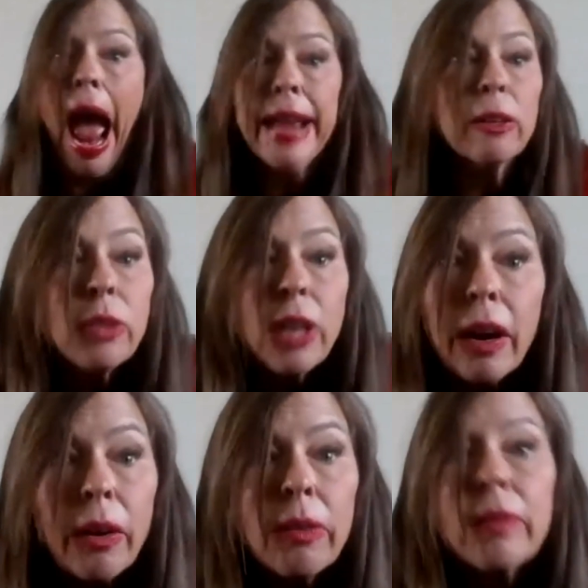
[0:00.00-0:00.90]
I don't
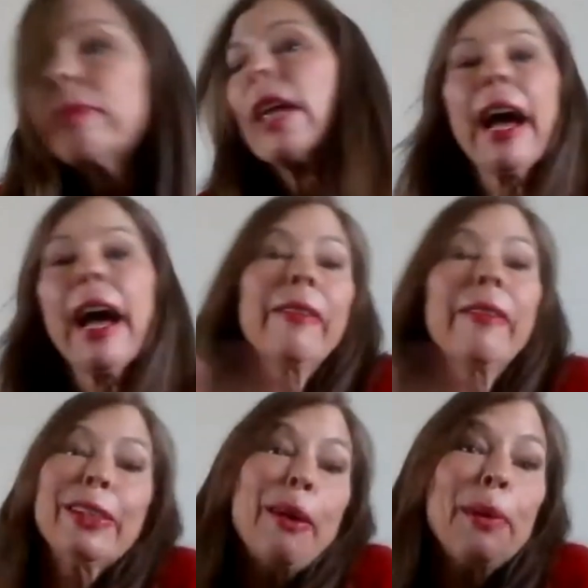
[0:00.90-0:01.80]
know. I
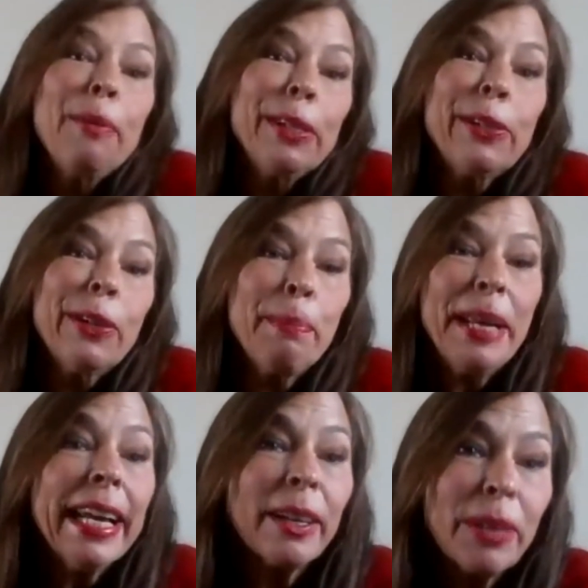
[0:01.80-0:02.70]
always thought print was going to
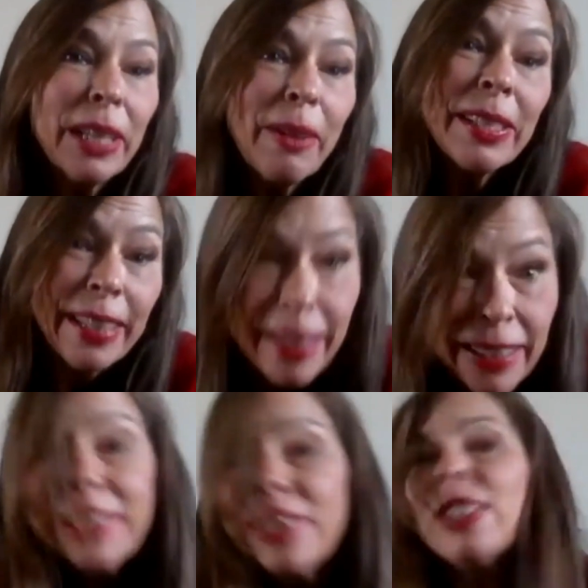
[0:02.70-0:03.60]
be here when I was in
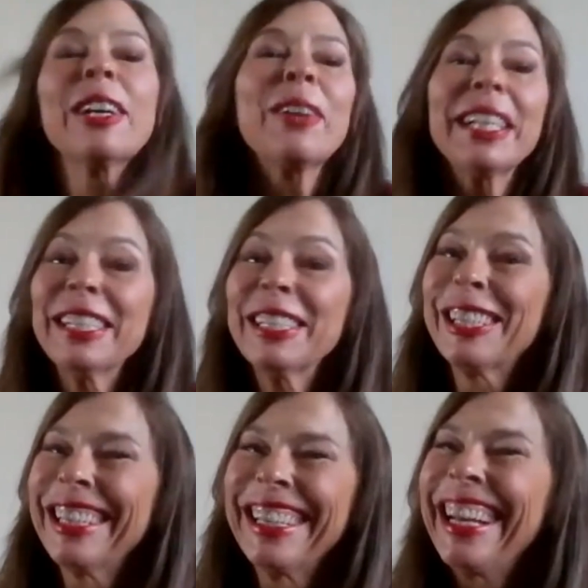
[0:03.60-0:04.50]
college, so I
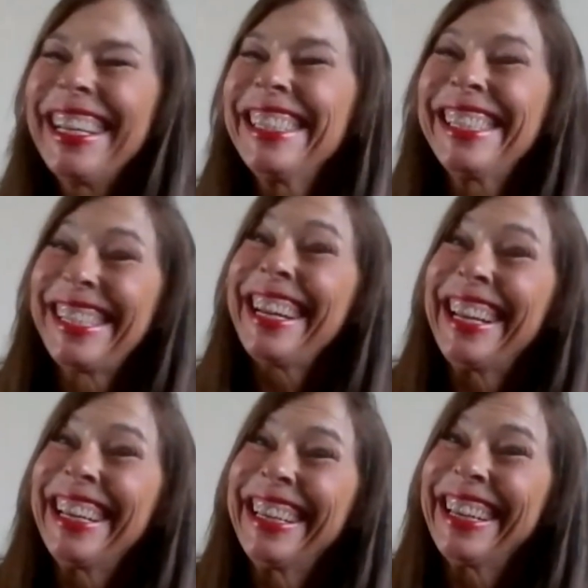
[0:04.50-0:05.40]
didn't
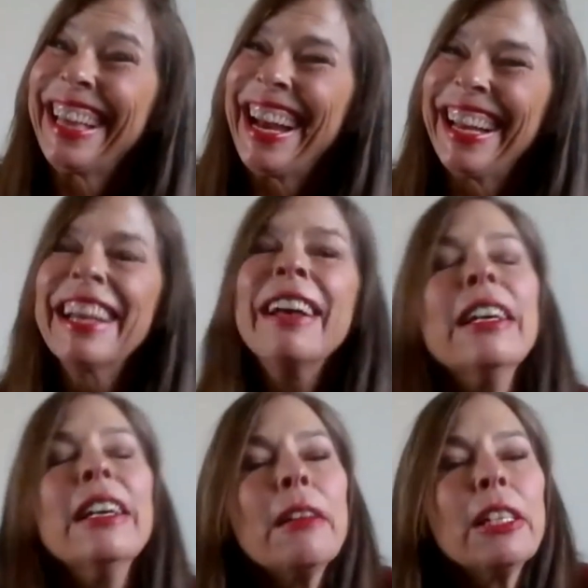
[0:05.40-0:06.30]
study any of that.
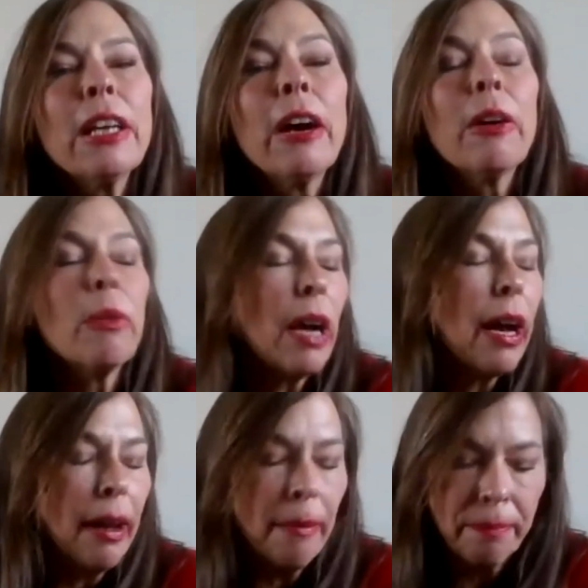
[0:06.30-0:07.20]
So
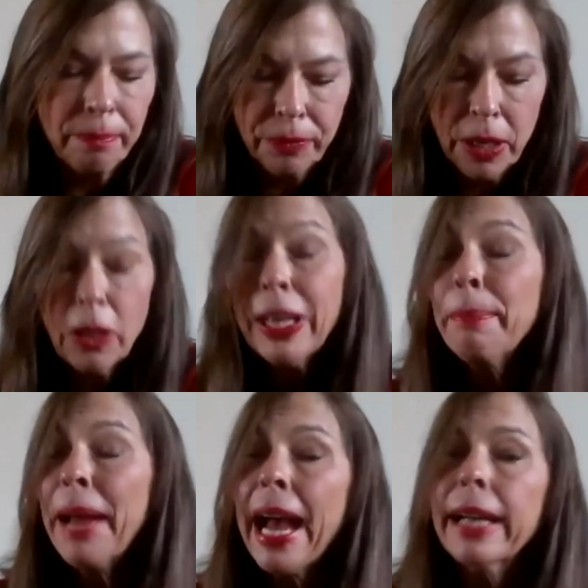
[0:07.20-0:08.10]

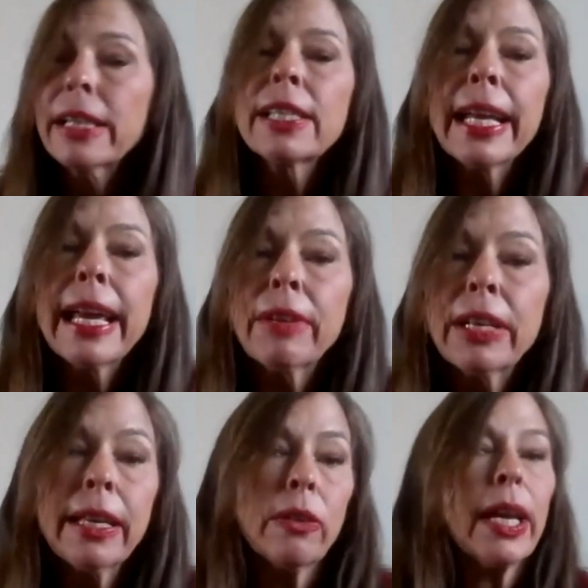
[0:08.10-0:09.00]
looking back, study
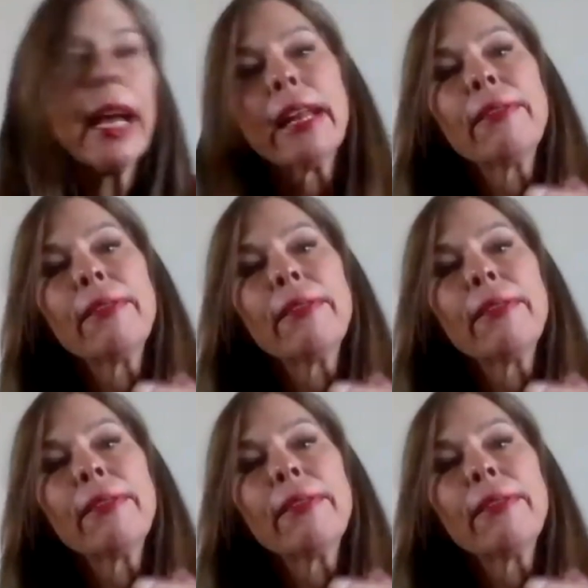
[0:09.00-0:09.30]
everything you can.